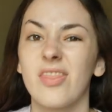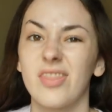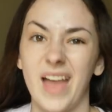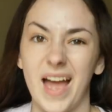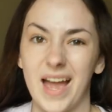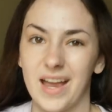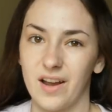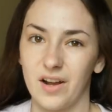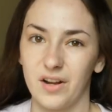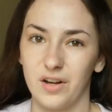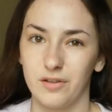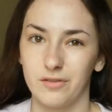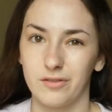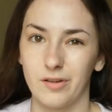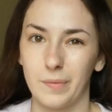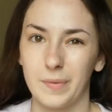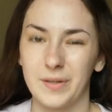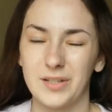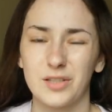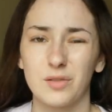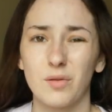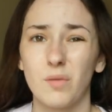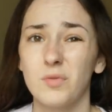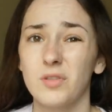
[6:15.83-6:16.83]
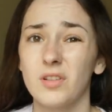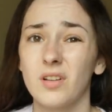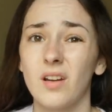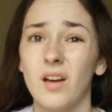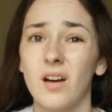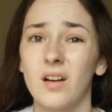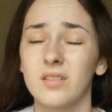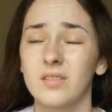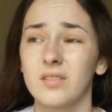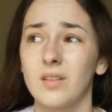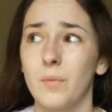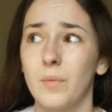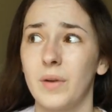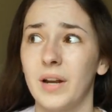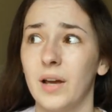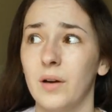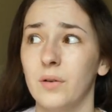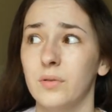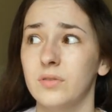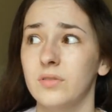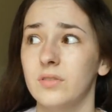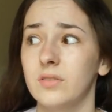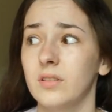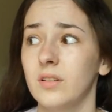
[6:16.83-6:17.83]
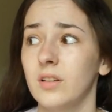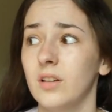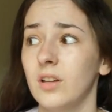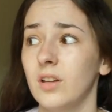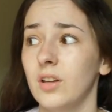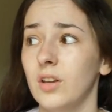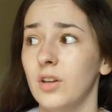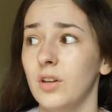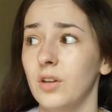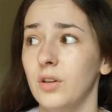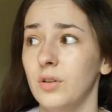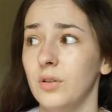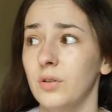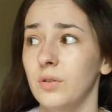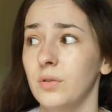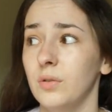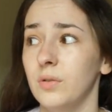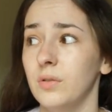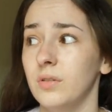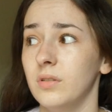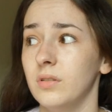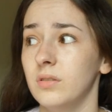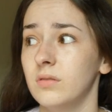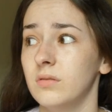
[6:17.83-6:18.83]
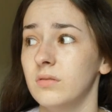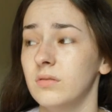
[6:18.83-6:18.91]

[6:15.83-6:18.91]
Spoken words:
That kind of rubbish. So I'm just gonna ask someone else who